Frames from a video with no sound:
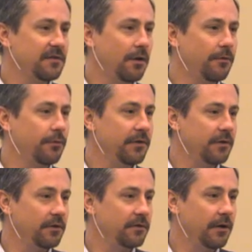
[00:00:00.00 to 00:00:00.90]
sulfur
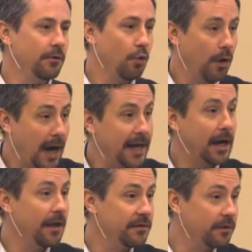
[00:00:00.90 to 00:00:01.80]
results on, or I
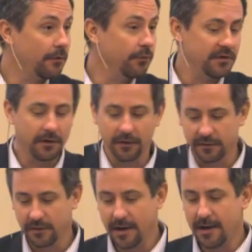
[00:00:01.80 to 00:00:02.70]
got sulfur results.